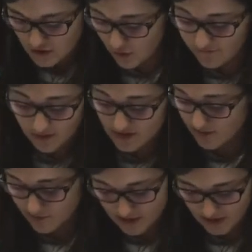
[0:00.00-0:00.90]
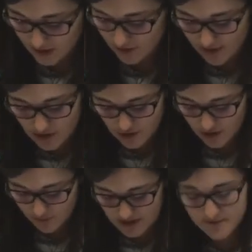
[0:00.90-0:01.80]
So if there is a particular region
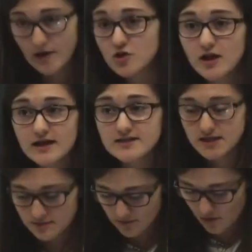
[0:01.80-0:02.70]
you want to specialize in,